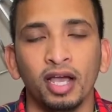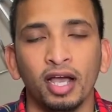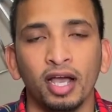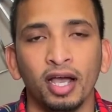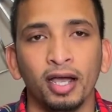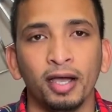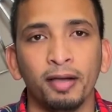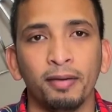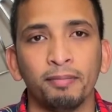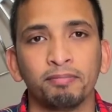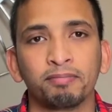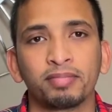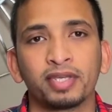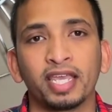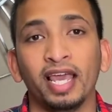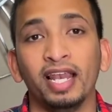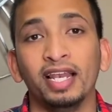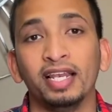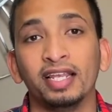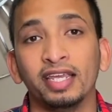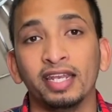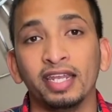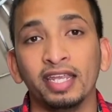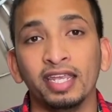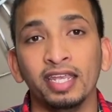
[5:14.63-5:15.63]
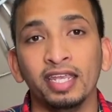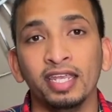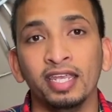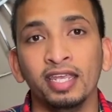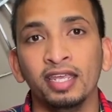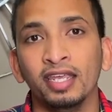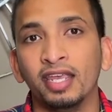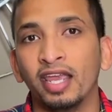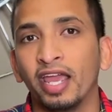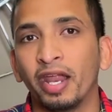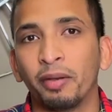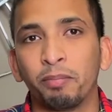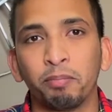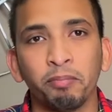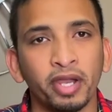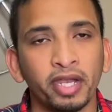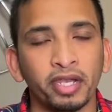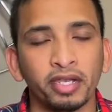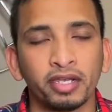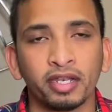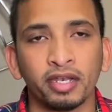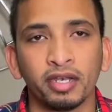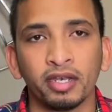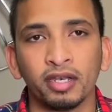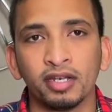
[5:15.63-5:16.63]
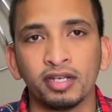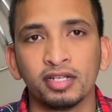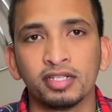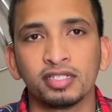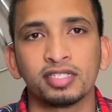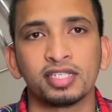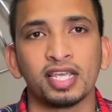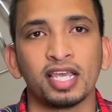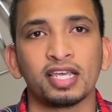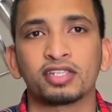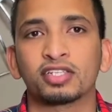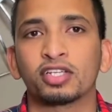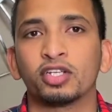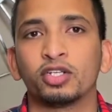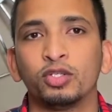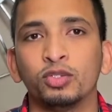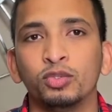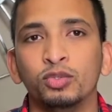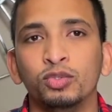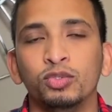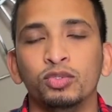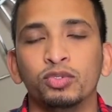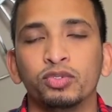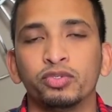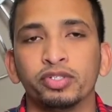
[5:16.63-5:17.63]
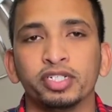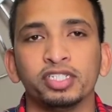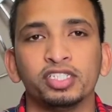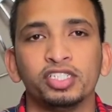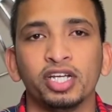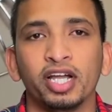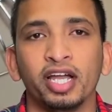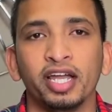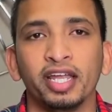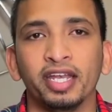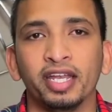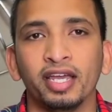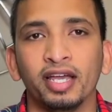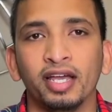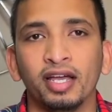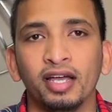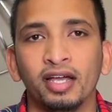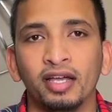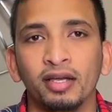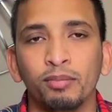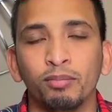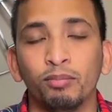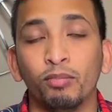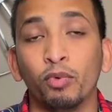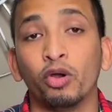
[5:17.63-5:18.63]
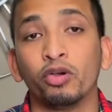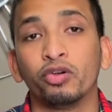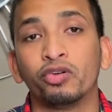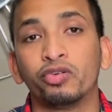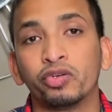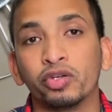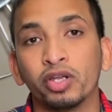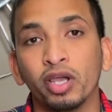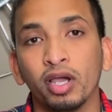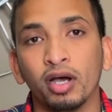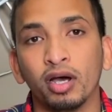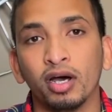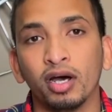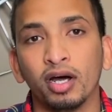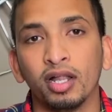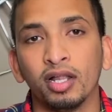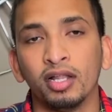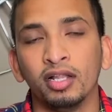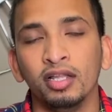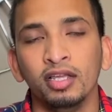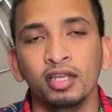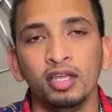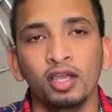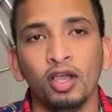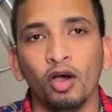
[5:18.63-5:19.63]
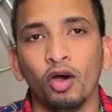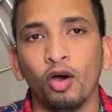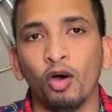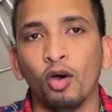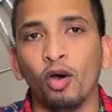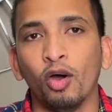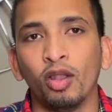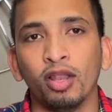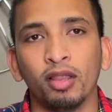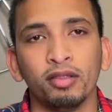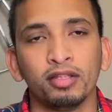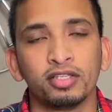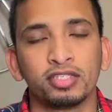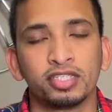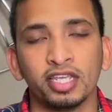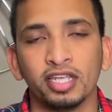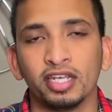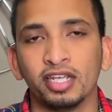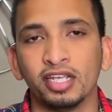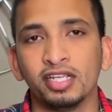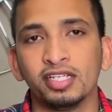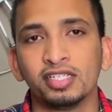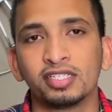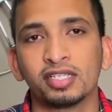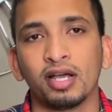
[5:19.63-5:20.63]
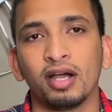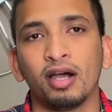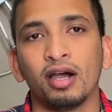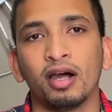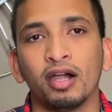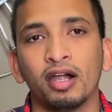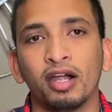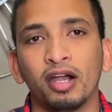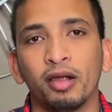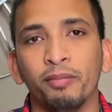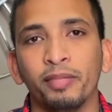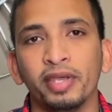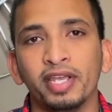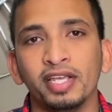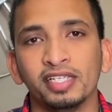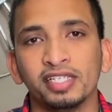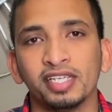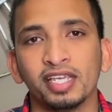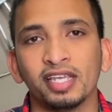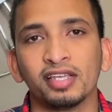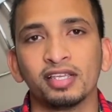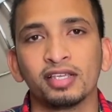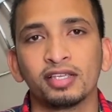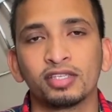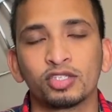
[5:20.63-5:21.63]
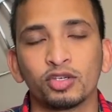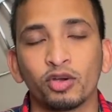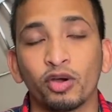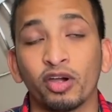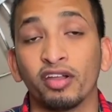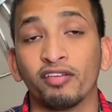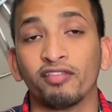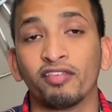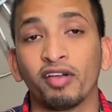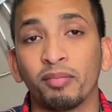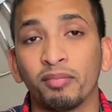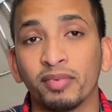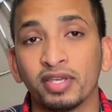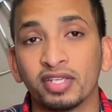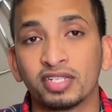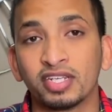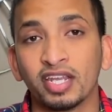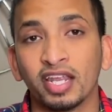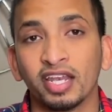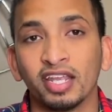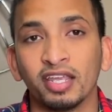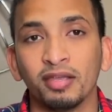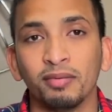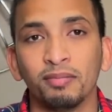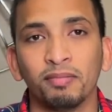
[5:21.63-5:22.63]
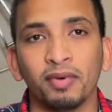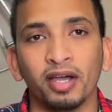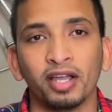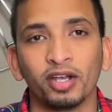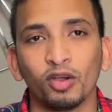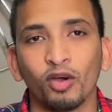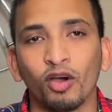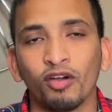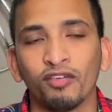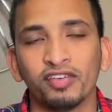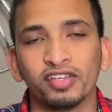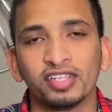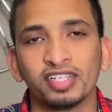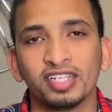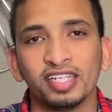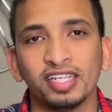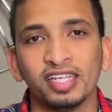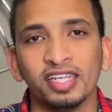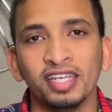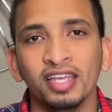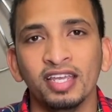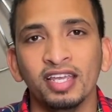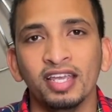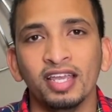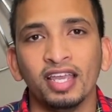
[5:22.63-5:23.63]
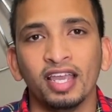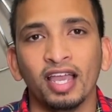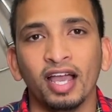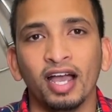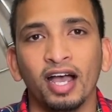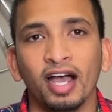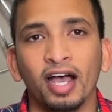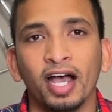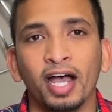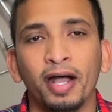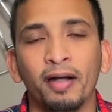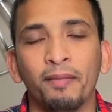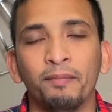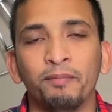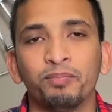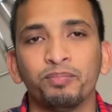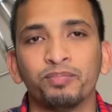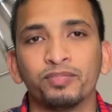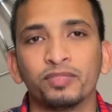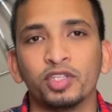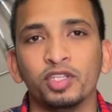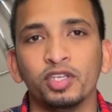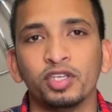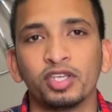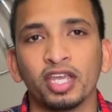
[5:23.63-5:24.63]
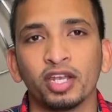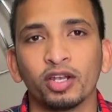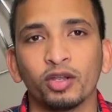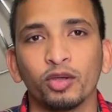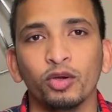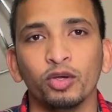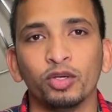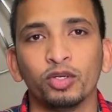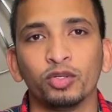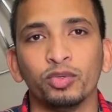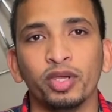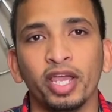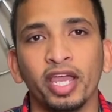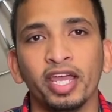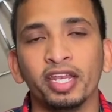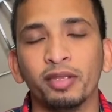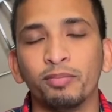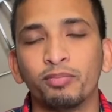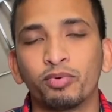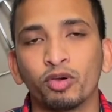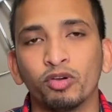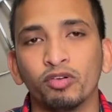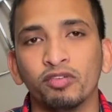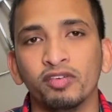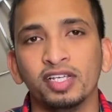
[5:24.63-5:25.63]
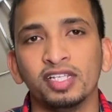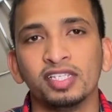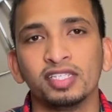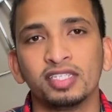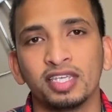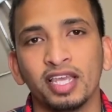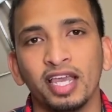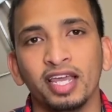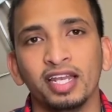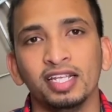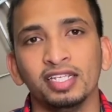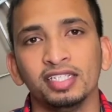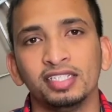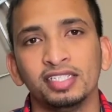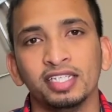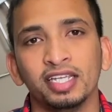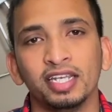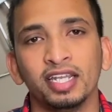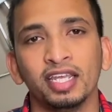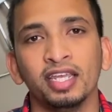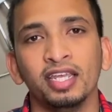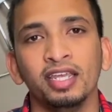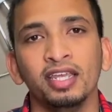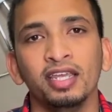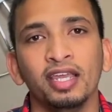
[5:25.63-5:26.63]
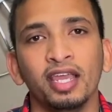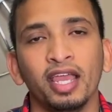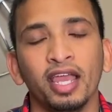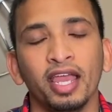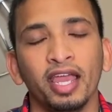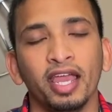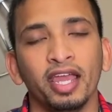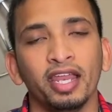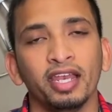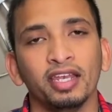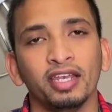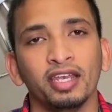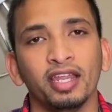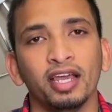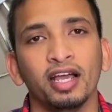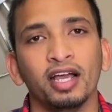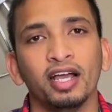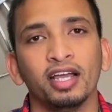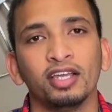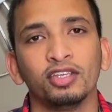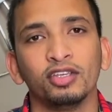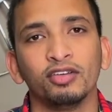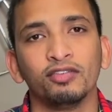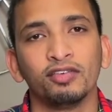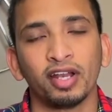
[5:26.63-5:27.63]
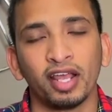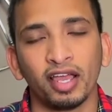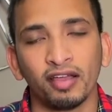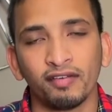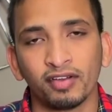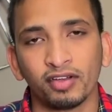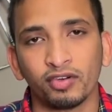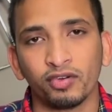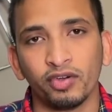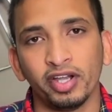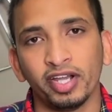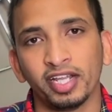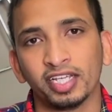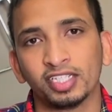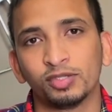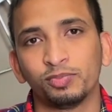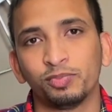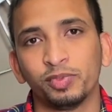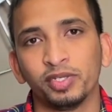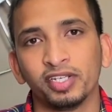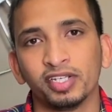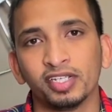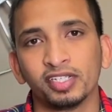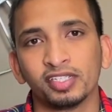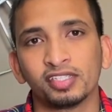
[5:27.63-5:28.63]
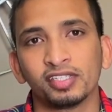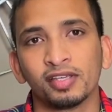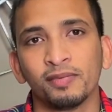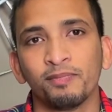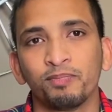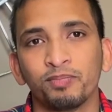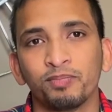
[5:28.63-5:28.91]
Um, Calgary, Edmonton, Saskatoon, Regina, Montreal, all cities are amazing. Sorry if I missed any, but obviously um, you can go to any province, any city, and uh, you will have a great experience.